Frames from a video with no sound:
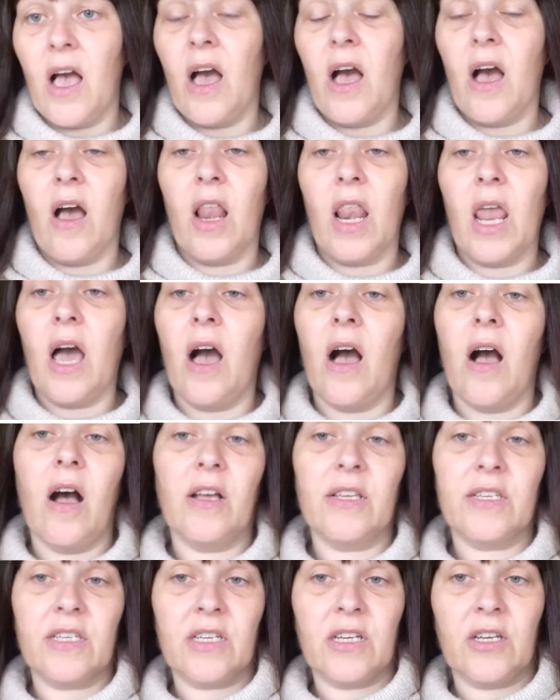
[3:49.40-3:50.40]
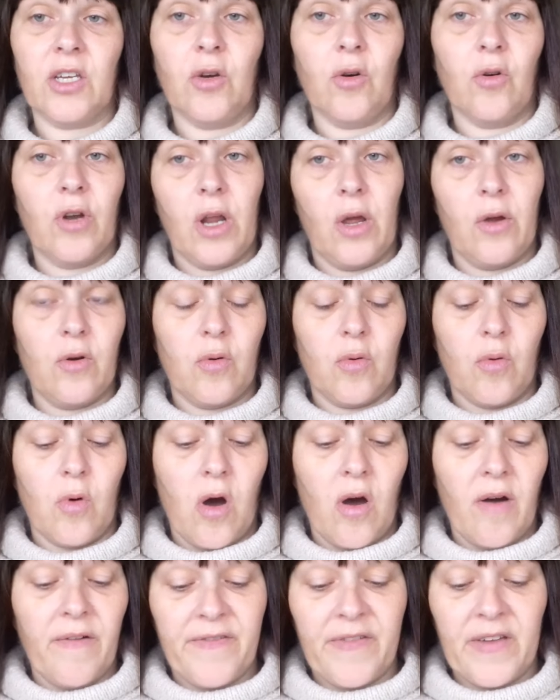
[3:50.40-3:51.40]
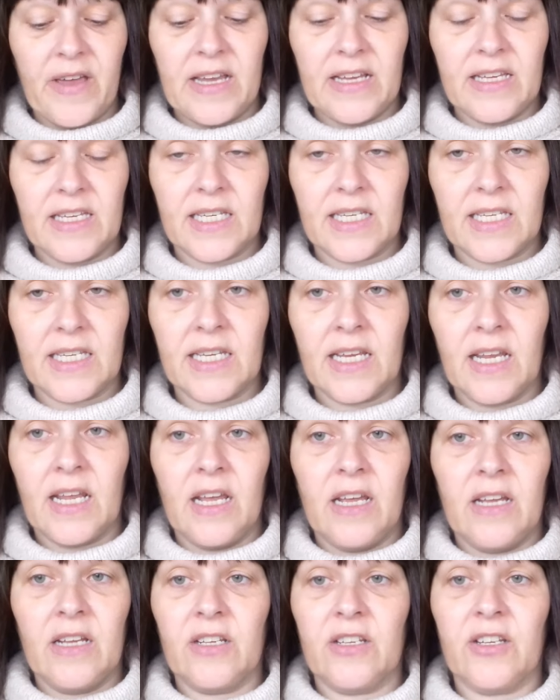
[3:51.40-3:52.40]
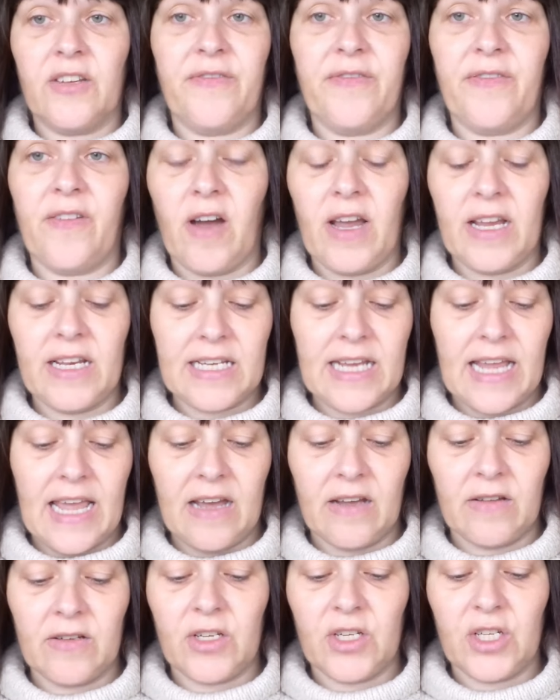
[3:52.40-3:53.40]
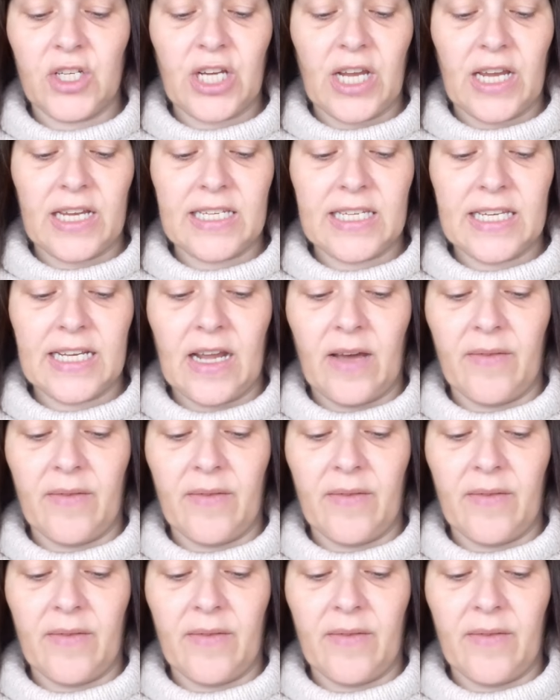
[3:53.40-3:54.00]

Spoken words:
I'll ask your local office to find out, to chase it